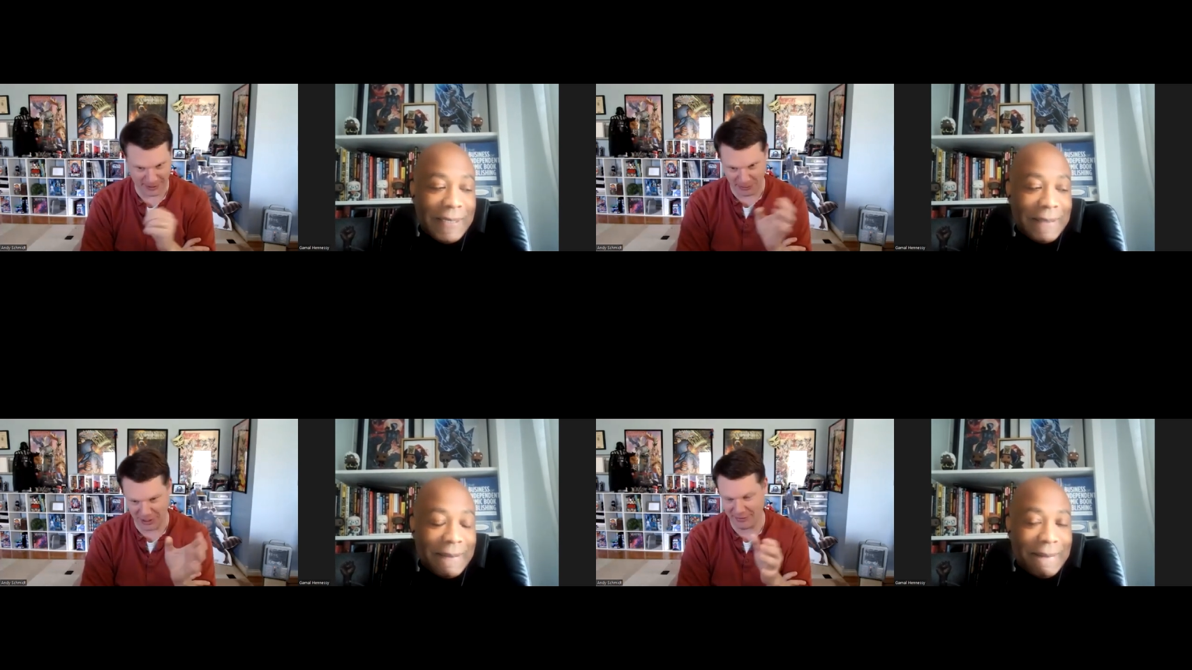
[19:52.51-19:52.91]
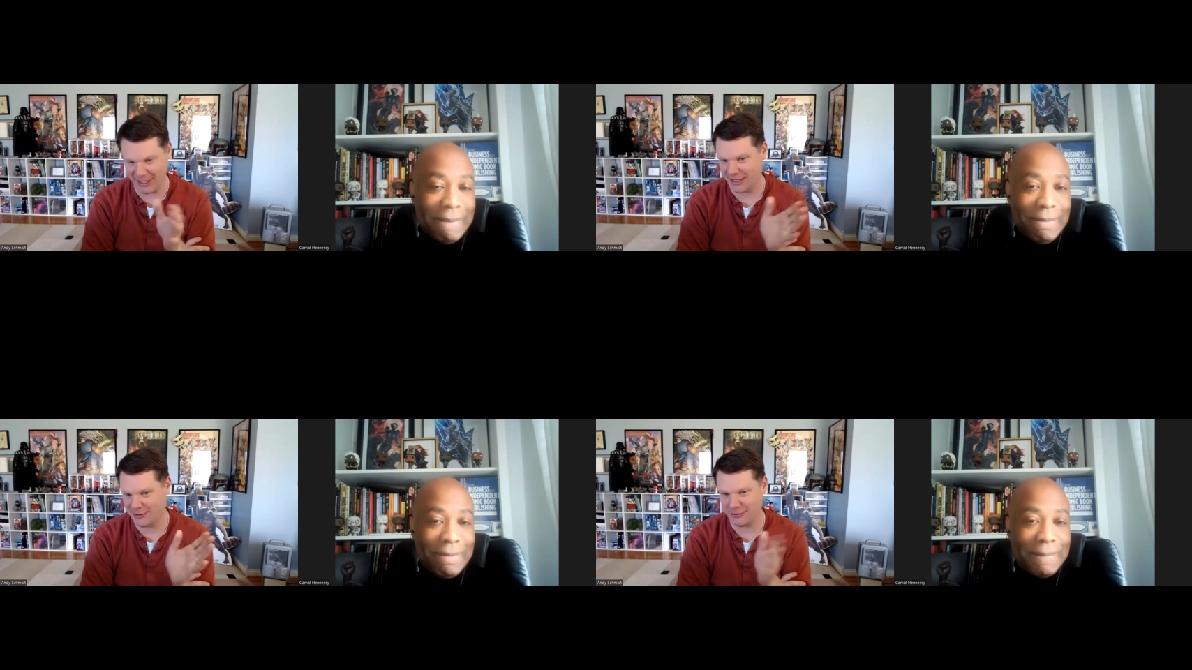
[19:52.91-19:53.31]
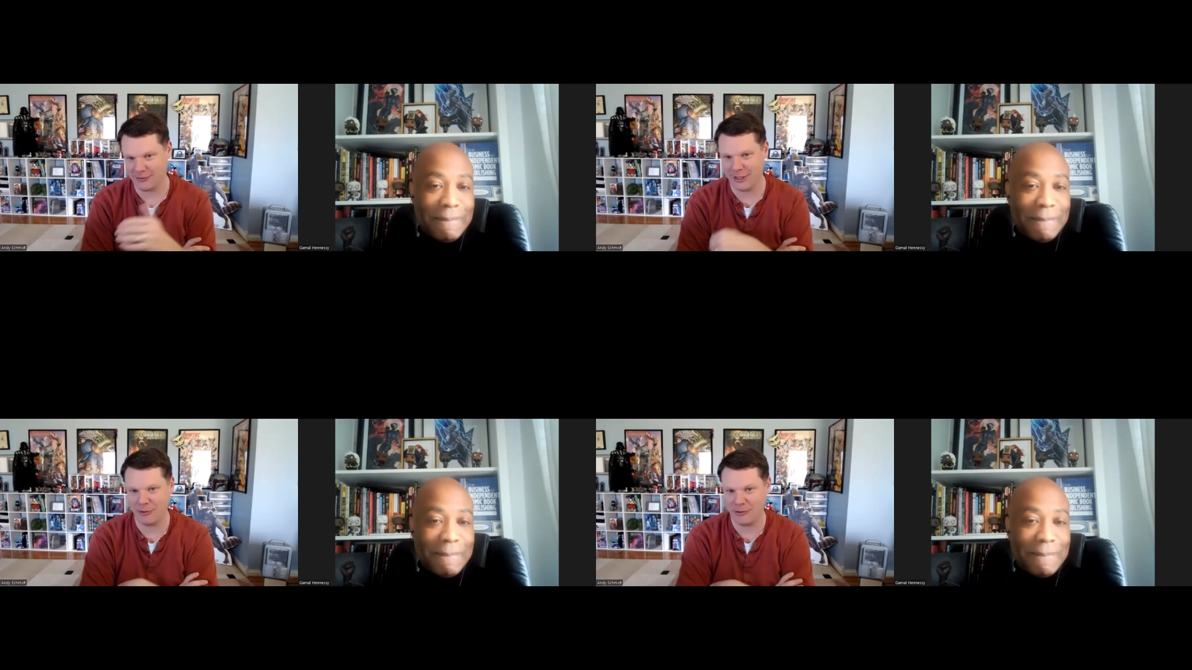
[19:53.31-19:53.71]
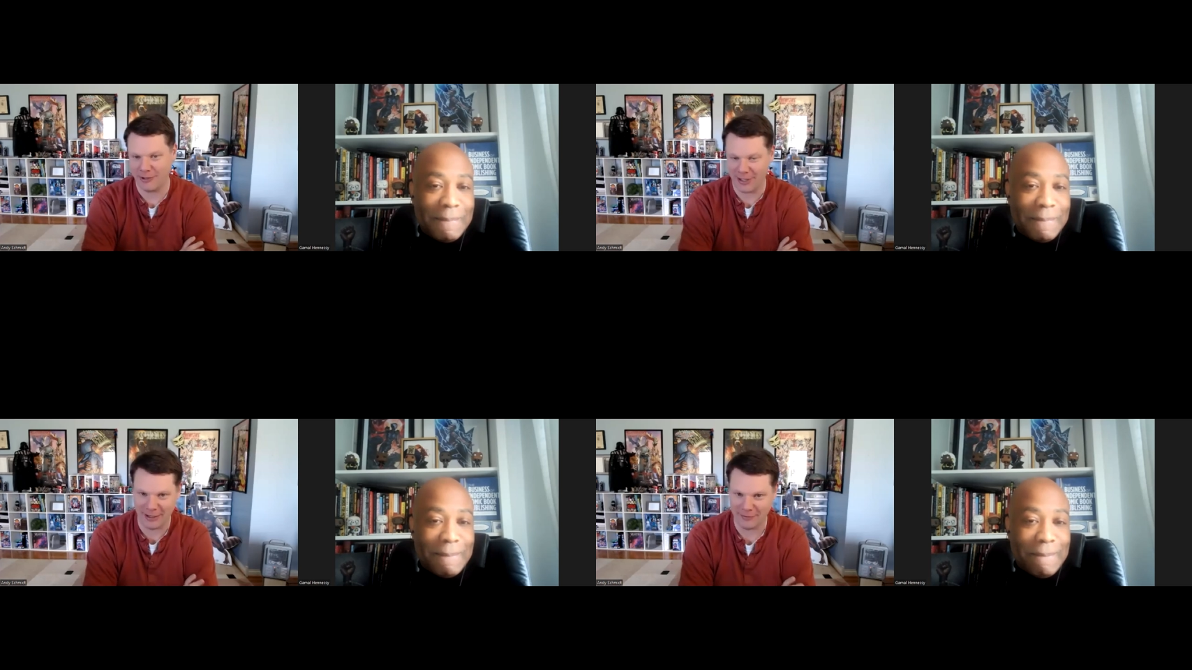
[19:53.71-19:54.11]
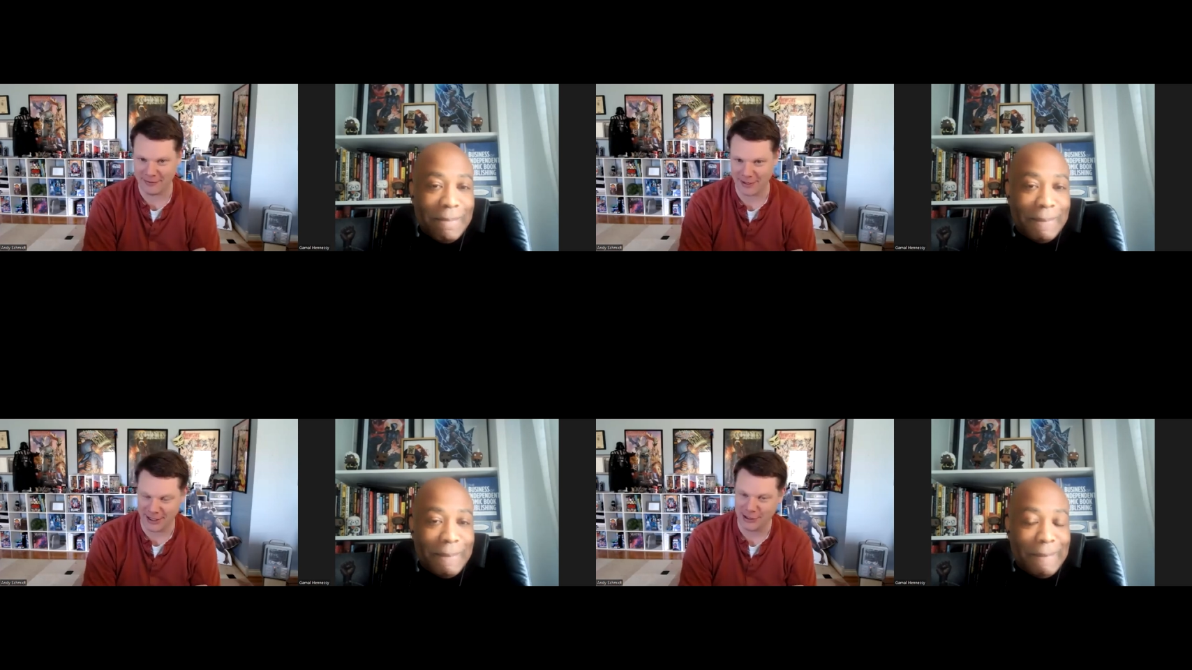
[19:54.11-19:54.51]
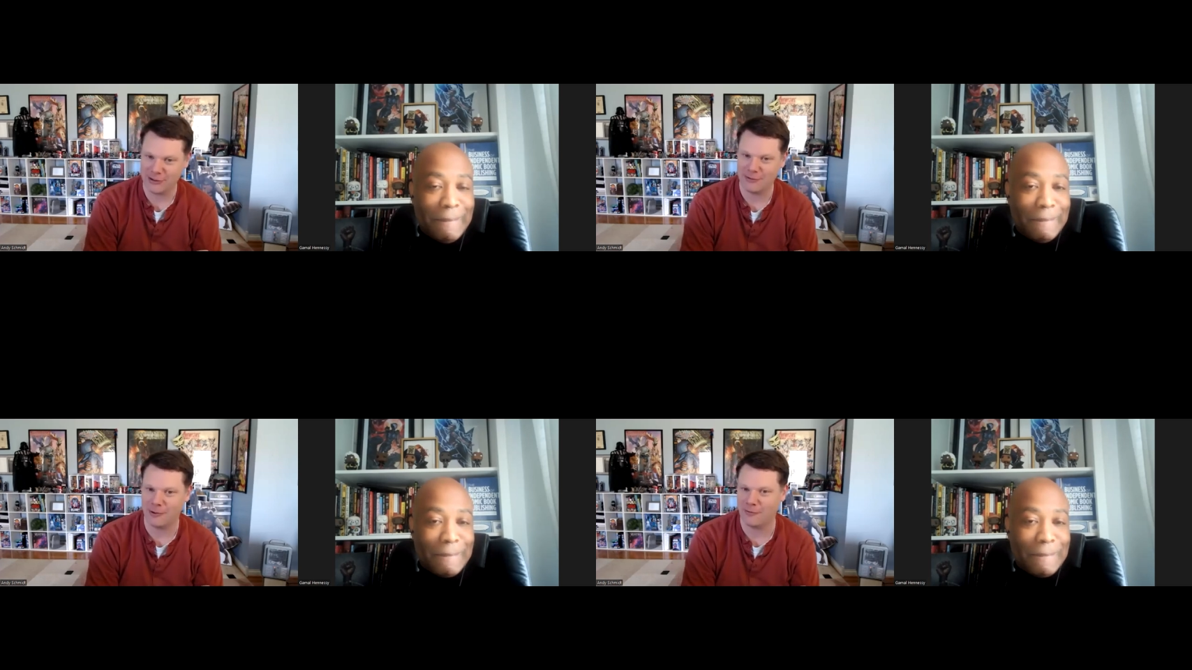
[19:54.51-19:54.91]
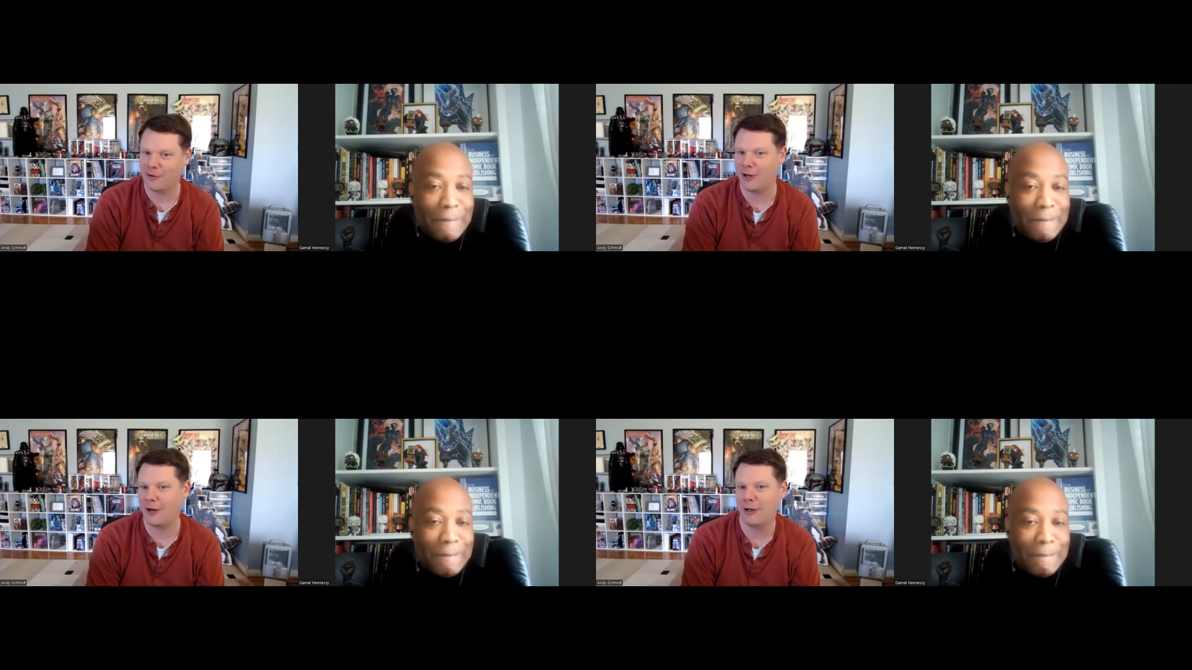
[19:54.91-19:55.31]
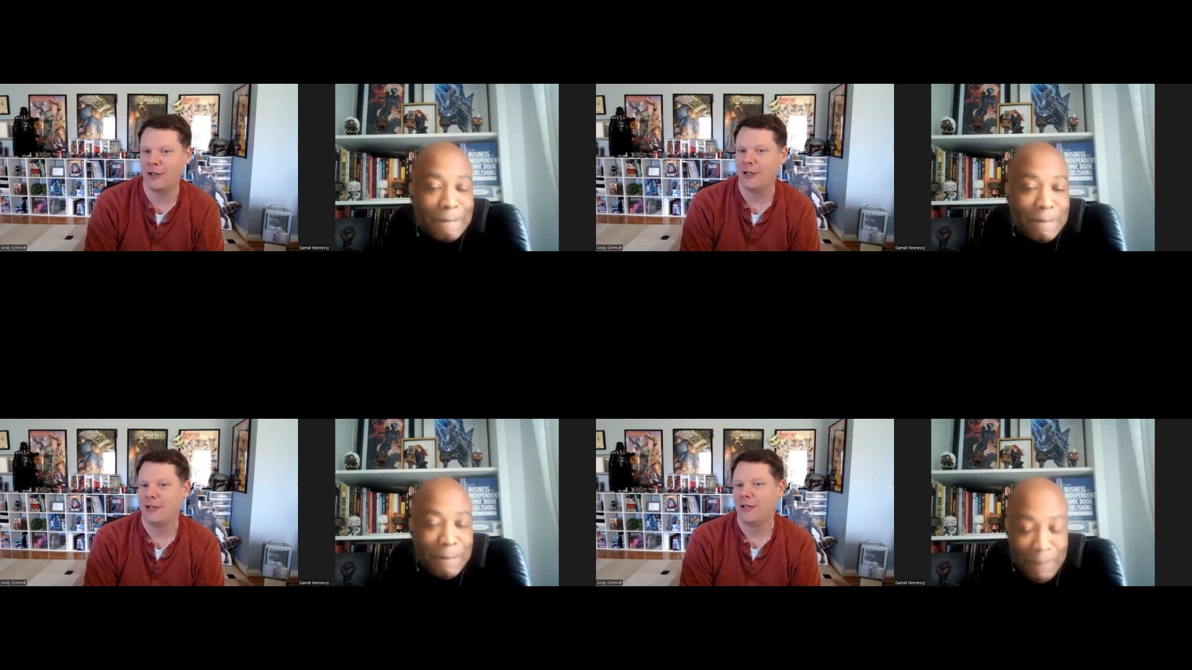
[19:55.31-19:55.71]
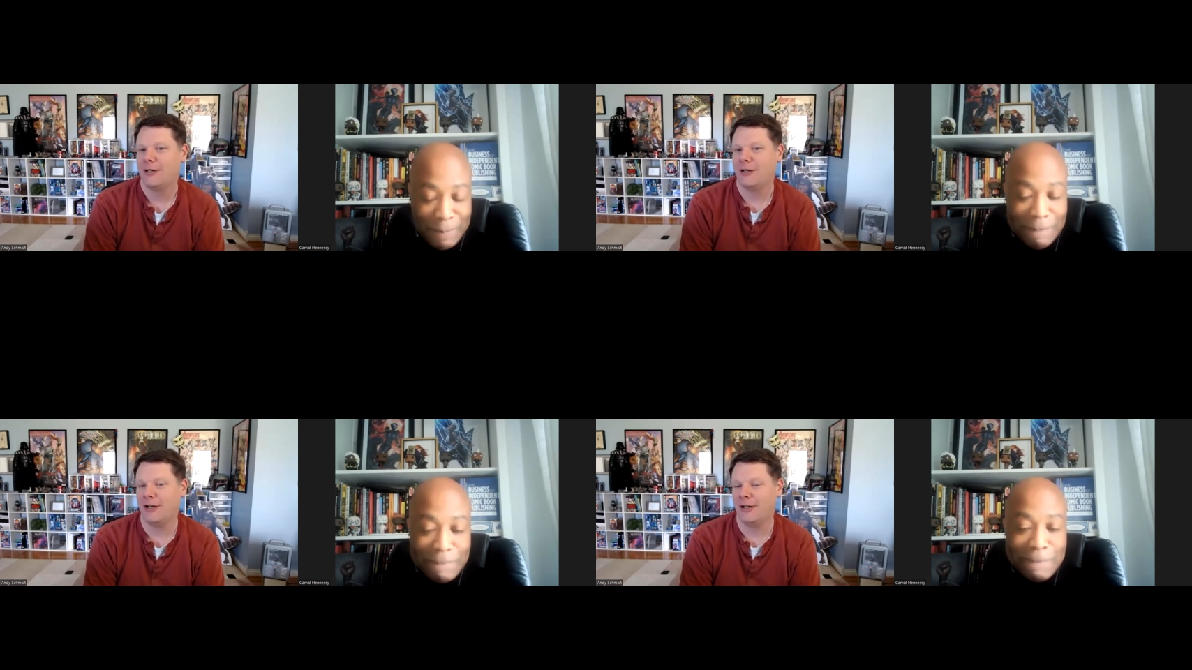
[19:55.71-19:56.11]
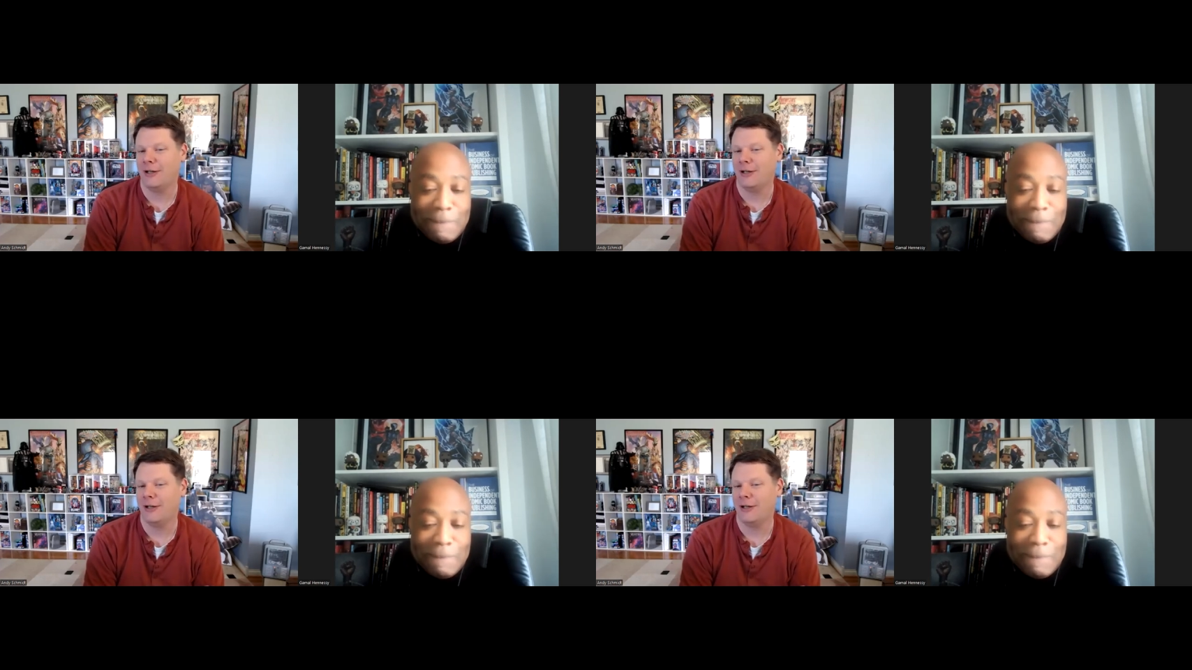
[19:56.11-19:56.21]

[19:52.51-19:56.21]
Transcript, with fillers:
Speaker 1: abbreviated to WFH, work for hire mm-hmm.